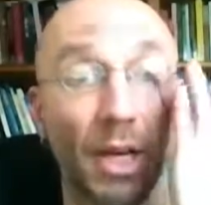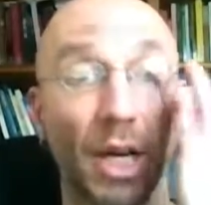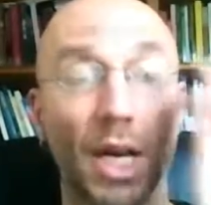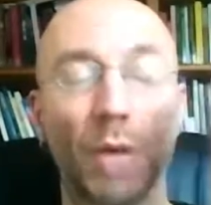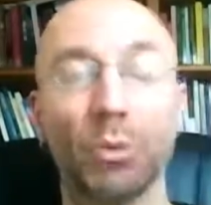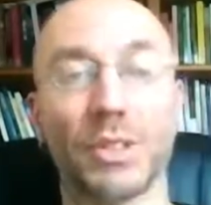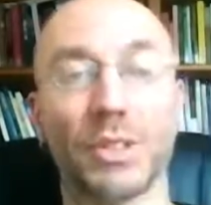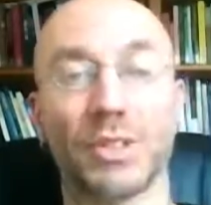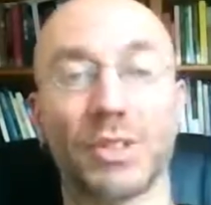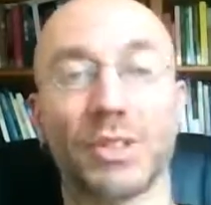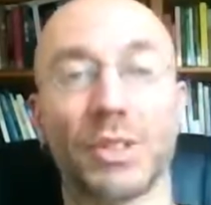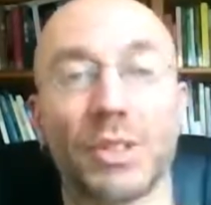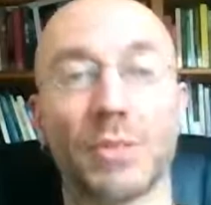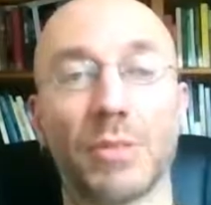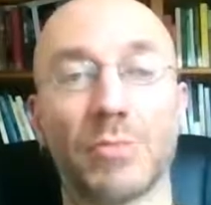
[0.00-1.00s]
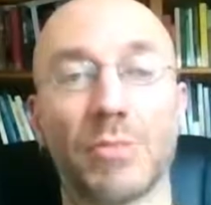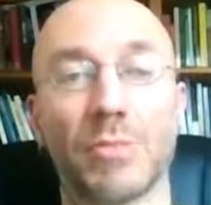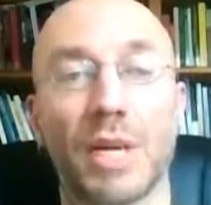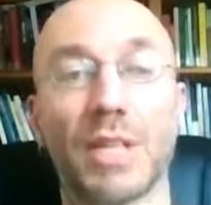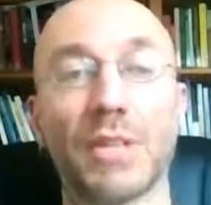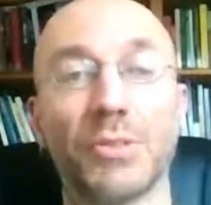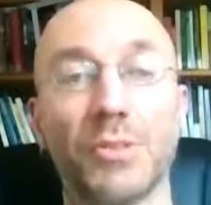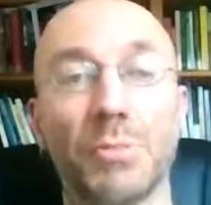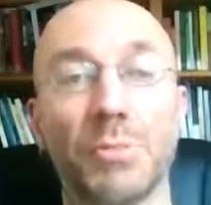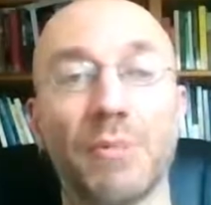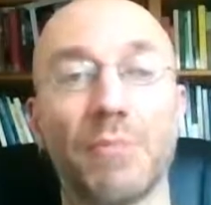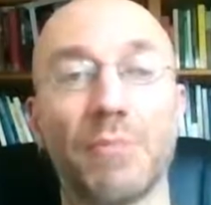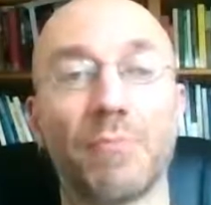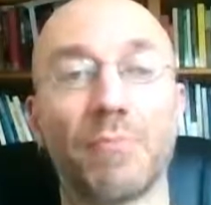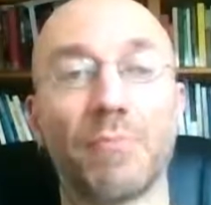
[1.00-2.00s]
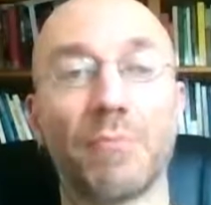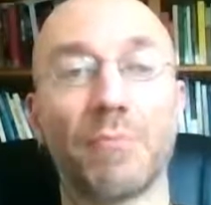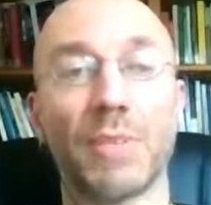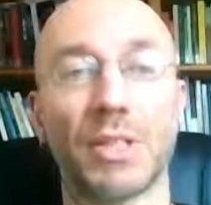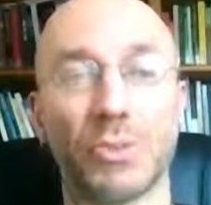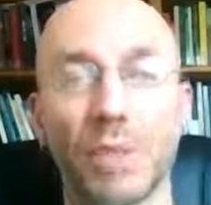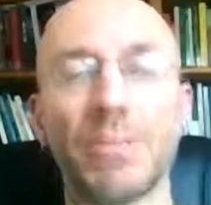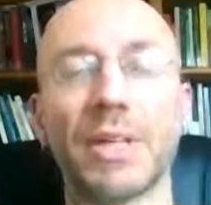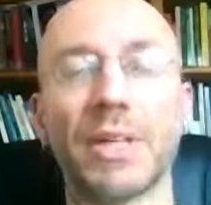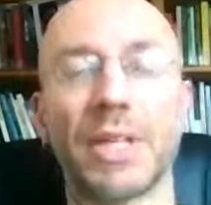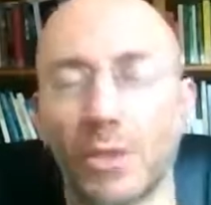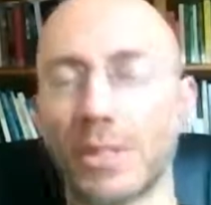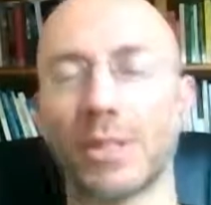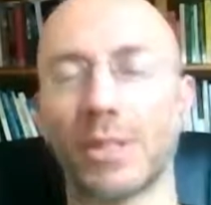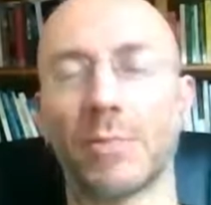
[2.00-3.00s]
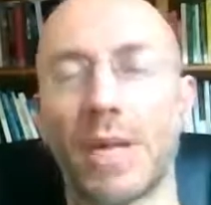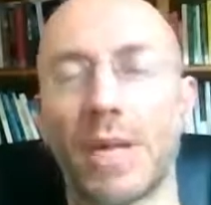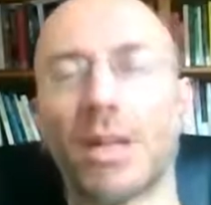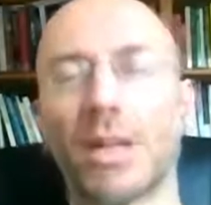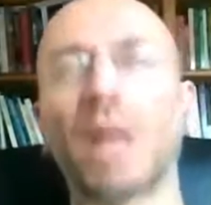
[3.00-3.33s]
I used to be extremely critical about.